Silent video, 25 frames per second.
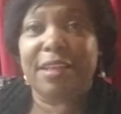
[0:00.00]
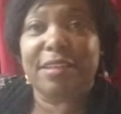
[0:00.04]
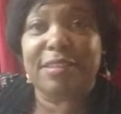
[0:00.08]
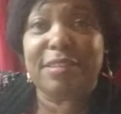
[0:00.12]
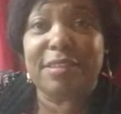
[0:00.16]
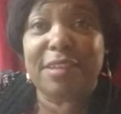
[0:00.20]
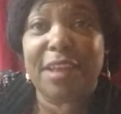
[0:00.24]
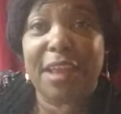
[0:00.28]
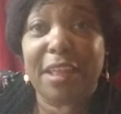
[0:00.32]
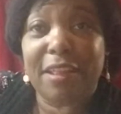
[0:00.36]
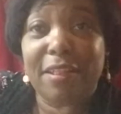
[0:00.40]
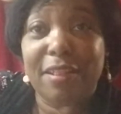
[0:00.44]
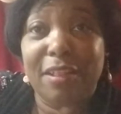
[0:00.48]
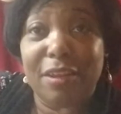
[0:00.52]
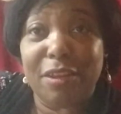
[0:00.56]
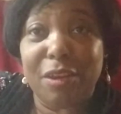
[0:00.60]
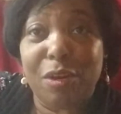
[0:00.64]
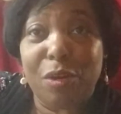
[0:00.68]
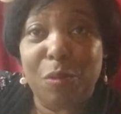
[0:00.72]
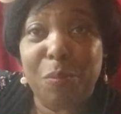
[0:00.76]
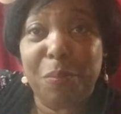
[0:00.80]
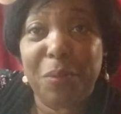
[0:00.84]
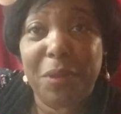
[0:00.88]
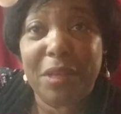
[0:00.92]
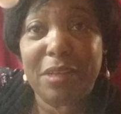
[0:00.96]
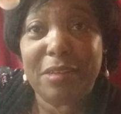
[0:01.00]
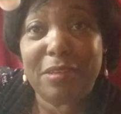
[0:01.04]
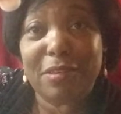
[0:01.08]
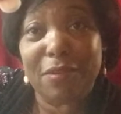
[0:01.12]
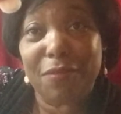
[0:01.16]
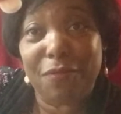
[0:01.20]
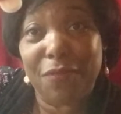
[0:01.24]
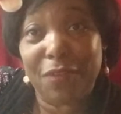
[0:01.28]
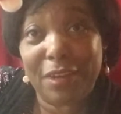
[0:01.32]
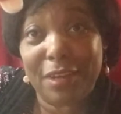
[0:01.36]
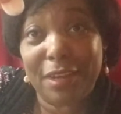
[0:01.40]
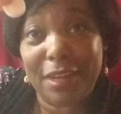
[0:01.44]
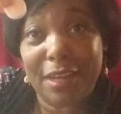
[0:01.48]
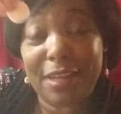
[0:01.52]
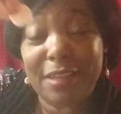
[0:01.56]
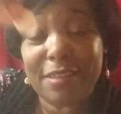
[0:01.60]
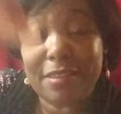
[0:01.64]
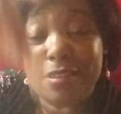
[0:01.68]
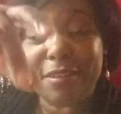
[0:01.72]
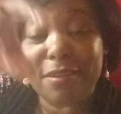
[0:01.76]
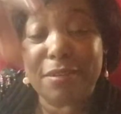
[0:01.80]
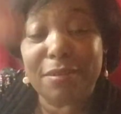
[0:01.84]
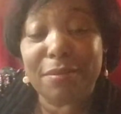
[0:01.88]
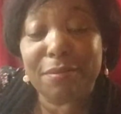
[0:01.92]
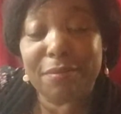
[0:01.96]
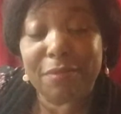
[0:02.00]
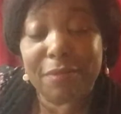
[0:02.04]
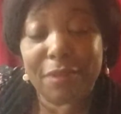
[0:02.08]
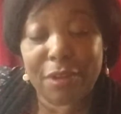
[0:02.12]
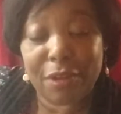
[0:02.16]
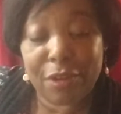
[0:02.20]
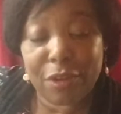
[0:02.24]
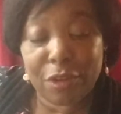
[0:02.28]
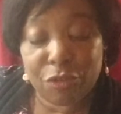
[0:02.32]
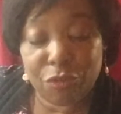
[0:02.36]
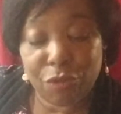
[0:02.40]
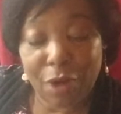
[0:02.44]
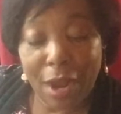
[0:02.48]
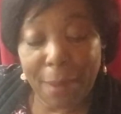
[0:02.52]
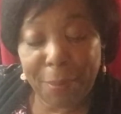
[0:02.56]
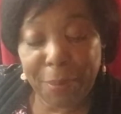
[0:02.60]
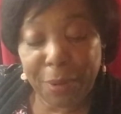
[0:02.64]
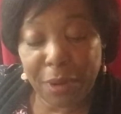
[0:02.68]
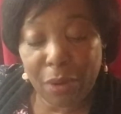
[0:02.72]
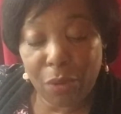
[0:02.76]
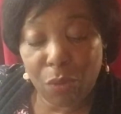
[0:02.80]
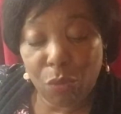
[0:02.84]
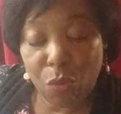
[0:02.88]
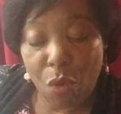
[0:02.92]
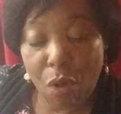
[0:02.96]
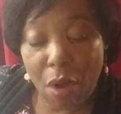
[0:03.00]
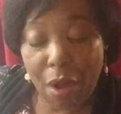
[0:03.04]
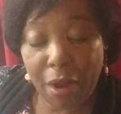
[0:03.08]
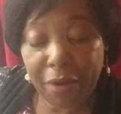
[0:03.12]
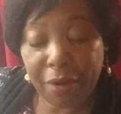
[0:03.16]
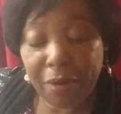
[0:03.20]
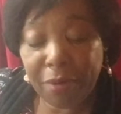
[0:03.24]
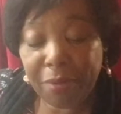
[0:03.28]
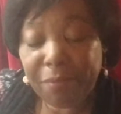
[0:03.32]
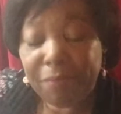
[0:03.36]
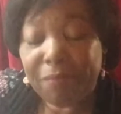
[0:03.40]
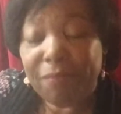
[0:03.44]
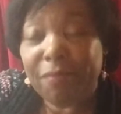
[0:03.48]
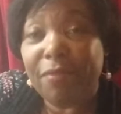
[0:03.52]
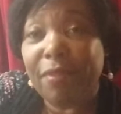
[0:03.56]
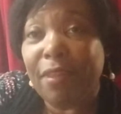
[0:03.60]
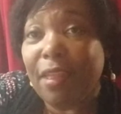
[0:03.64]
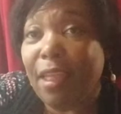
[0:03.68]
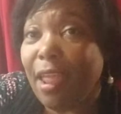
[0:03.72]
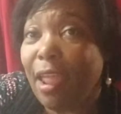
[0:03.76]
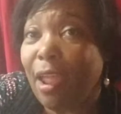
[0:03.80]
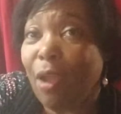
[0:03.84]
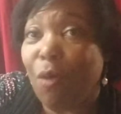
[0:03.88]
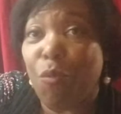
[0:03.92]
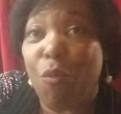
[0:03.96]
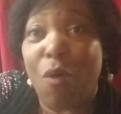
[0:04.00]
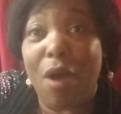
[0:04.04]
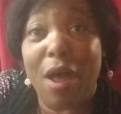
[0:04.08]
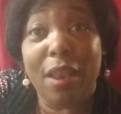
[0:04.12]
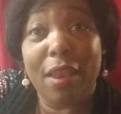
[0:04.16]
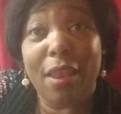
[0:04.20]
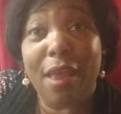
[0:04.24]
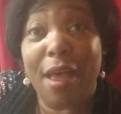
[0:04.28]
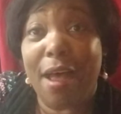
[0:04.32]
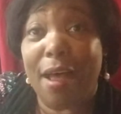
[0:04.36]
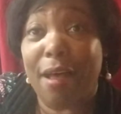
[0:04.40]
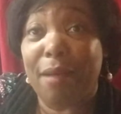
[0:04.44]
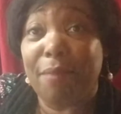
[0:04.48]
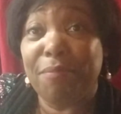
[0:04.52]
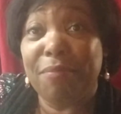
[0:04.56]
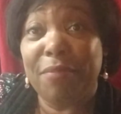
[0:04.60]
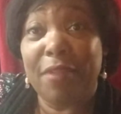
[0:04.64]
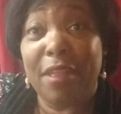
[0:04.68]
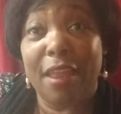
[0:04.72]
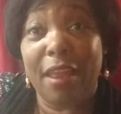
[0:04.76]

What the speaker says: is take the little piece of a disc, drop it in water, and voila.